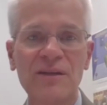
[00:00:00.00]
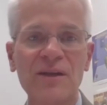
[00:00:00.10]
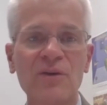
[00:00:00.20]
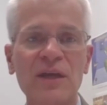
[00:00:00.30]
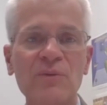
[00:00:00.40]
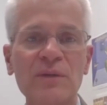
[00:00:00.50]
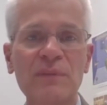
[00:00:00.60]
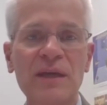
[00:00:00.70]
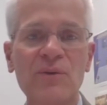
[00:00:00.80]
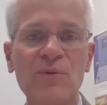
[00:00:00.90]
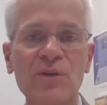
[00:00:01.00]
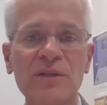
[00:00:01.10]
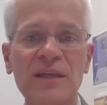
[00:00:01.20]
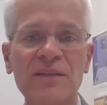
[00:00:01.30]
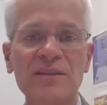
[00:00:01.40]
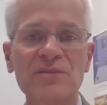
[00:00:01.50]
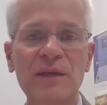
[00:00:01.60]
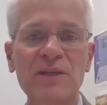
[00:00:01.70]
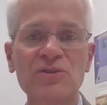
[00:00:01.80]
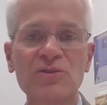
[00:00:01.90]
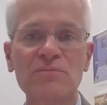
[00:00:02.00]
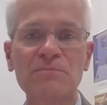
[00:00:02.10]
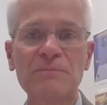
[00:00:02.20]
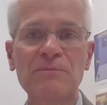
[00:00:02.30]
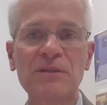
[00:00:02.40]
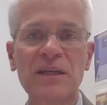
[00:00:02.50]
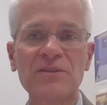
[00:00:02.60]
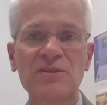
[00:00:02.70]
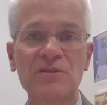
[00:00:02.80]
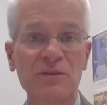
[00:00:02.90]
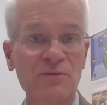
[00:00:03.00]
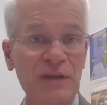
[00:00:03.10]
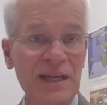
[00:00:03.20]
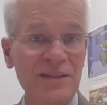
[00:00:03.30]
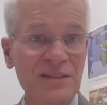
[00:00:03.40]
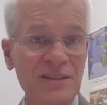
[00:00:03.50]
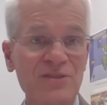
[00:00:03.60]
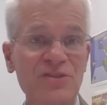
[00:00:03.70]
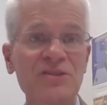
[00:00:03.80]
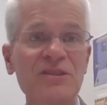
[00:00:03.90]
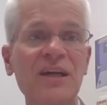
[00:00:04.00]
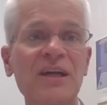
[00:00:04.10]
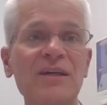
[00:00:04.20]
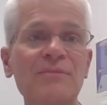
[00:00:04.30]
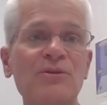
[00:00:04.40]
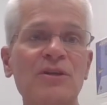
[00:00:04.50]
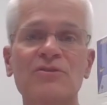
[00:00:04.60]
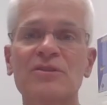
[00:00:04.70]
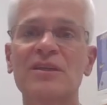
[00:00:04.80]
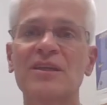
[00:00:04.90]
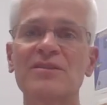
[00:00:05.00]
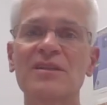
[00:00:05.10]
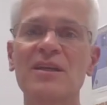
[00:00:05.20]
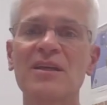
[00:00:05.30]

Okay, we may coordinate this, make sure people get to their vaccines on time or other things.